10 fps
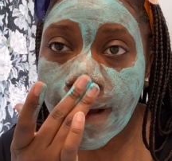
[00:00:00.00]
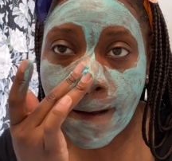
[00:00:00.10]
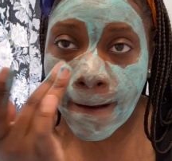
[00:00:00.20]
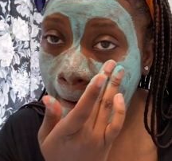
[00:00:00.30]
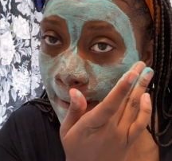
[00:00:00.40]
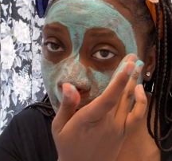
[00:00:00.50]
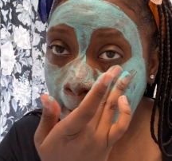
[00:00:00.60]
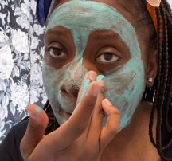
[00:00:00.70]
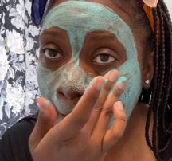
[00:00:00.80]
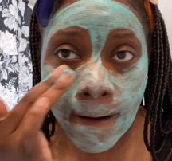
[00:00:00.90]
You don't want your
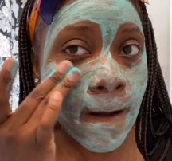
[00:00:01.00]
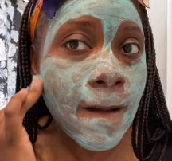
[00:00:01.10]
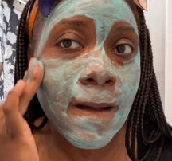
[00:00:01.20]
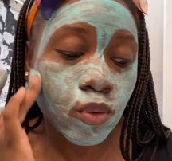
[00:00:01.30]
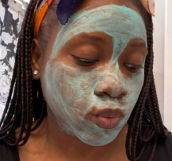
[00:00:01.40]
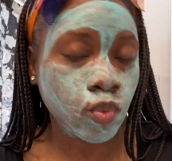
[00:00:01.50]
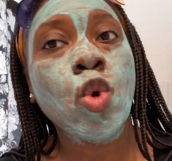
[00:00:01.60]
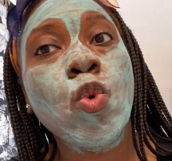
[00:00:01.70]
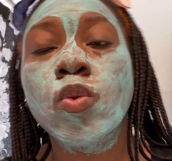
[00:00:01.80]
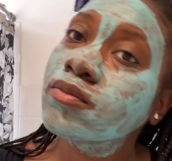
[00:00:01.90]
eyes burning,
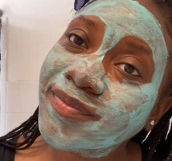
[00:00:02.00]
so